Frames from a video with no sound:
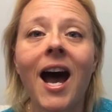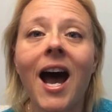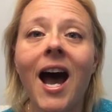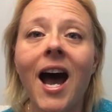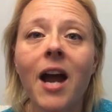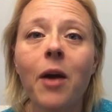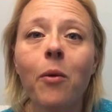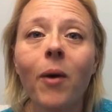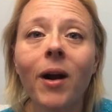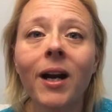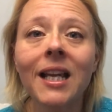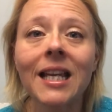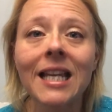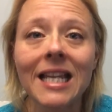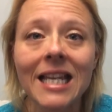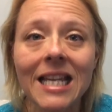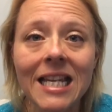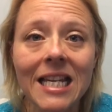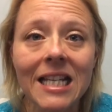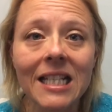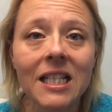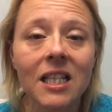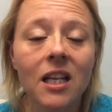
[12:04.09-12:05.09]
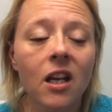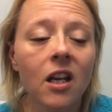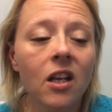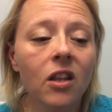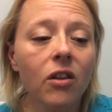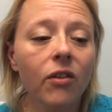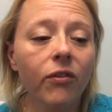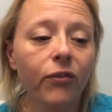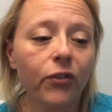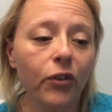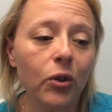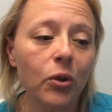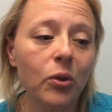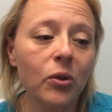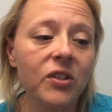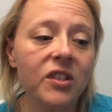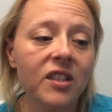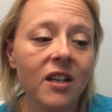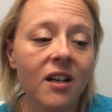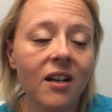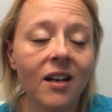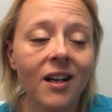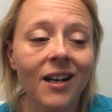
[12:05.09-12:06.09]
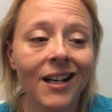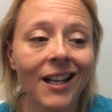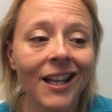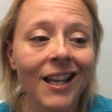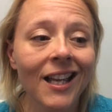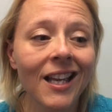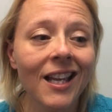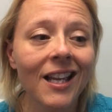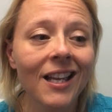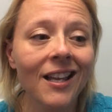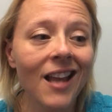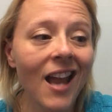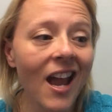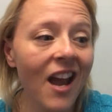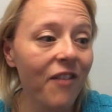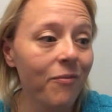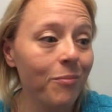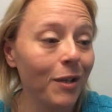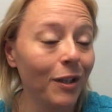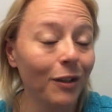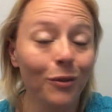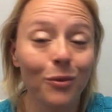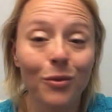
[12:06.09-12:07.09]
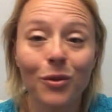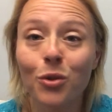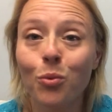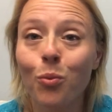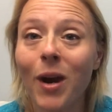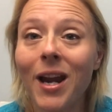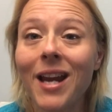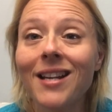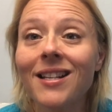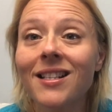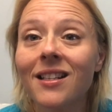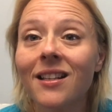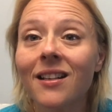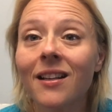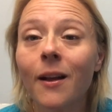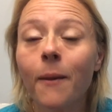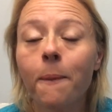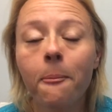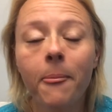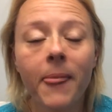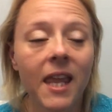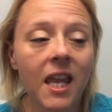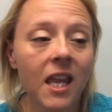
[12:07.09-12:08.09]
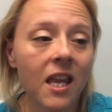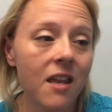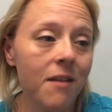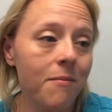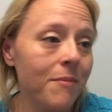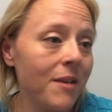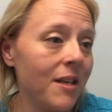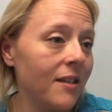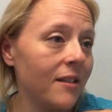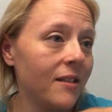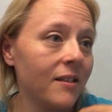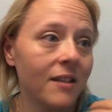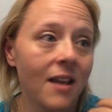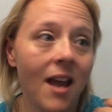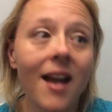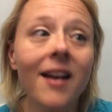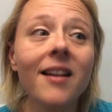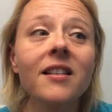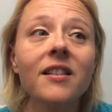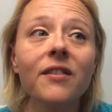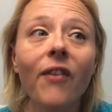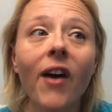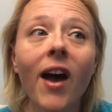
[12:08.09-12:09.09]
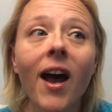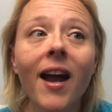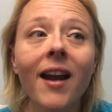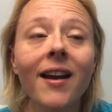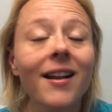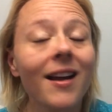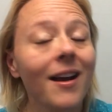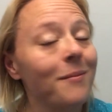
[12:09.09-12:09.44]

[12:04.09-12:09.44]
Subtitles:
I want to eat the foods that are going to have me lose weight, keep me satisfied.